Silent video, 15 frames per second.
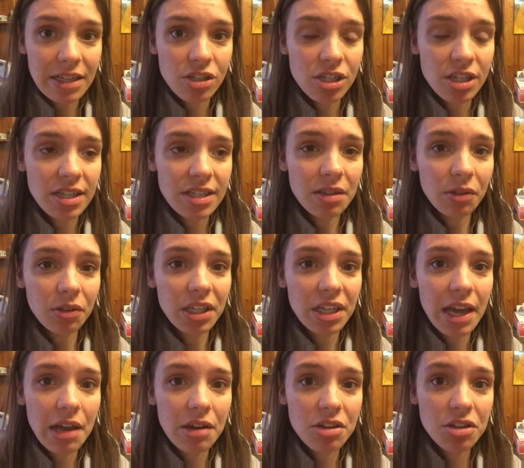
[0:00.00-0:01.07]
She is learning
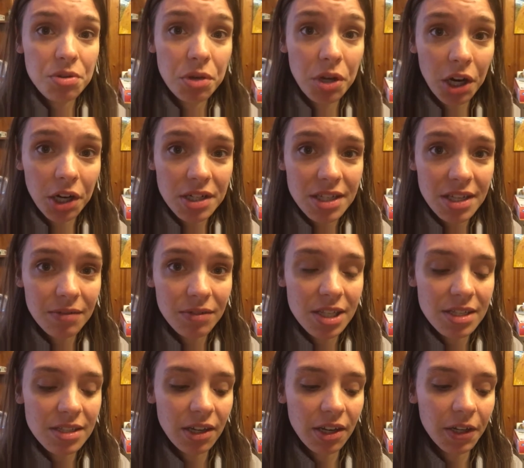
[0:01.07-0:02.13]
how to do cursive
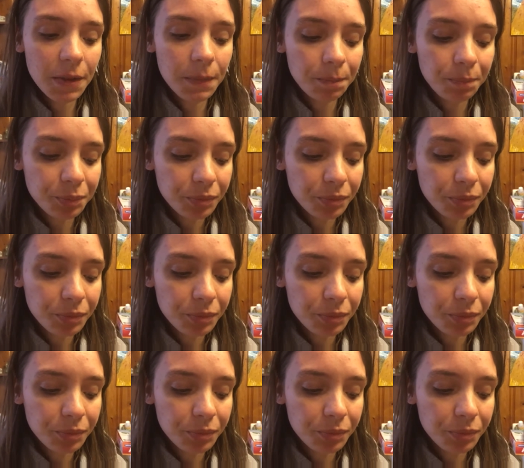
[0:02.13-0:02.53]
this year,